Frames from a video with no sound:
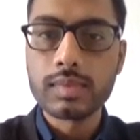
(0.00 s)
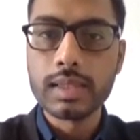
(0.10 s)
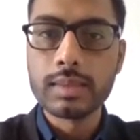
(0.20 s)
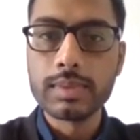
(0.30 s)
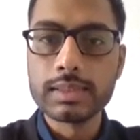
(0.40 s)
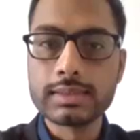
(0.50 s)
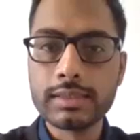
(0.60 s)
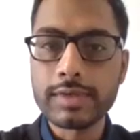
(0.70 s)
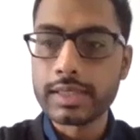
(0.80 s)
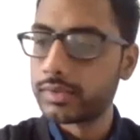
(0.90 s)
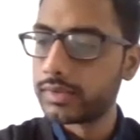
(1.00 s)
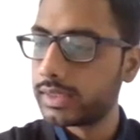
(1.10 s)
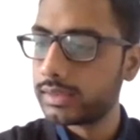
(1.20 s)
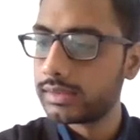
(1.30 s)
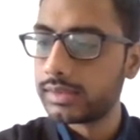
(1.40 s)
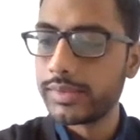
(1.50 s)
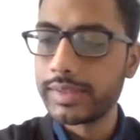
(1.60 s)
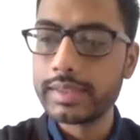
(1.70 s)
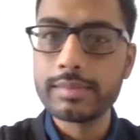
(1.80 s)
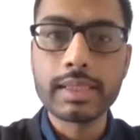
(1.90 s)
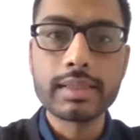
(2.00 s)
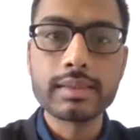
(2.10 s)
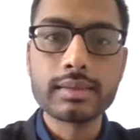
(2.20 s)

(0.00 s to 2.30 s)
N plus 3 factorial divided by